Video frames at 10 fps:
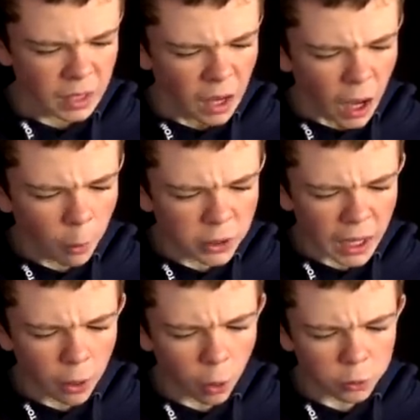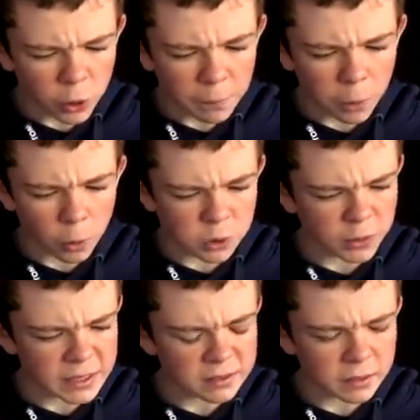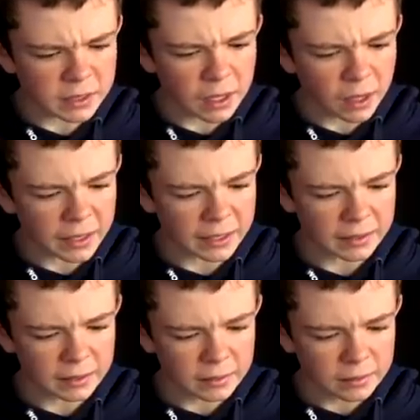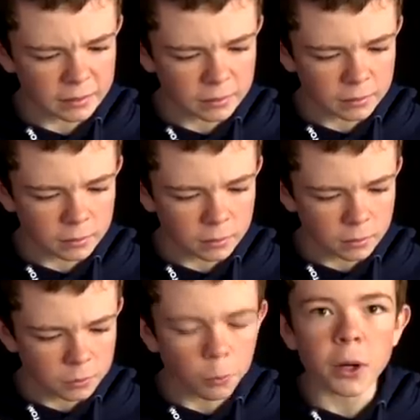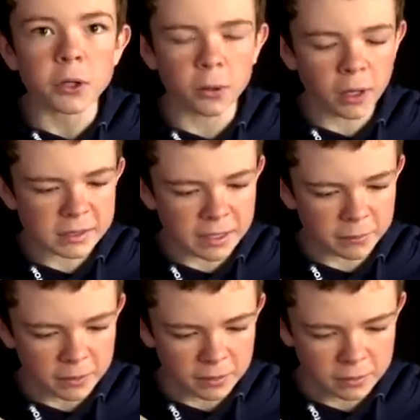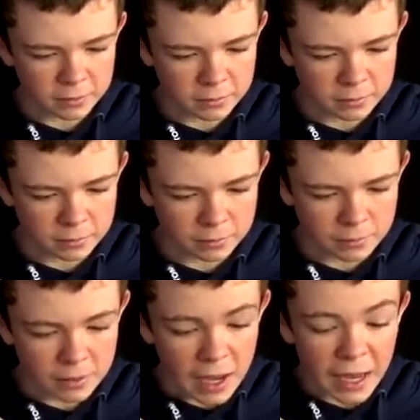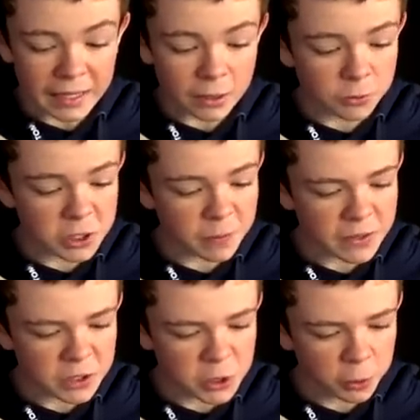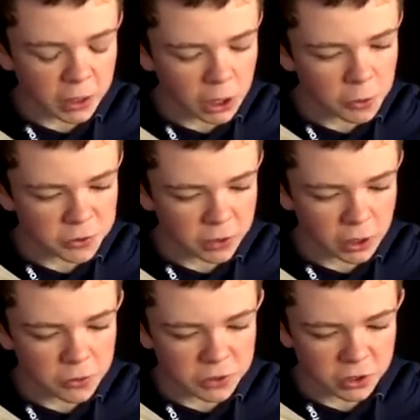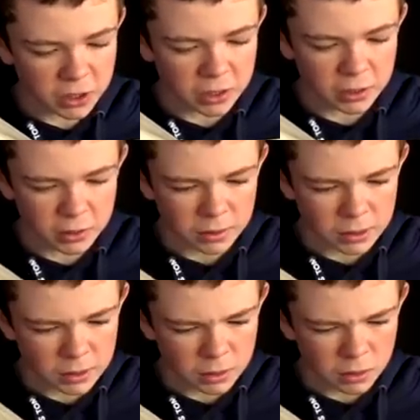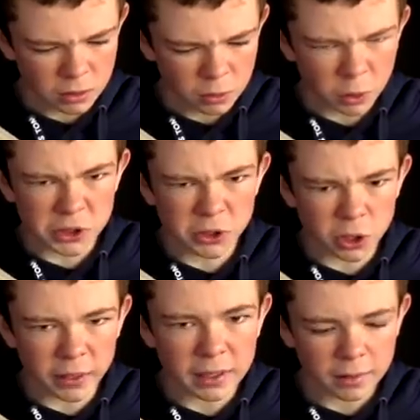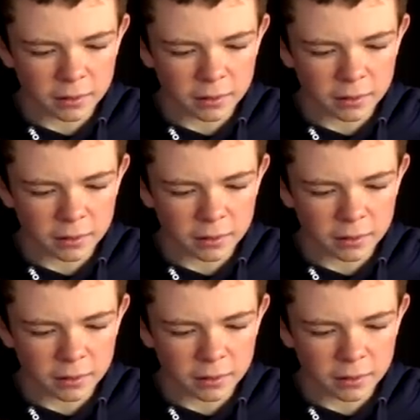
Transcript: I wonder how old Grandpa was when he started learning. Why don't you ask him?" Hetty noticed Spencer drawing closer and closer to her. "What are you doing?"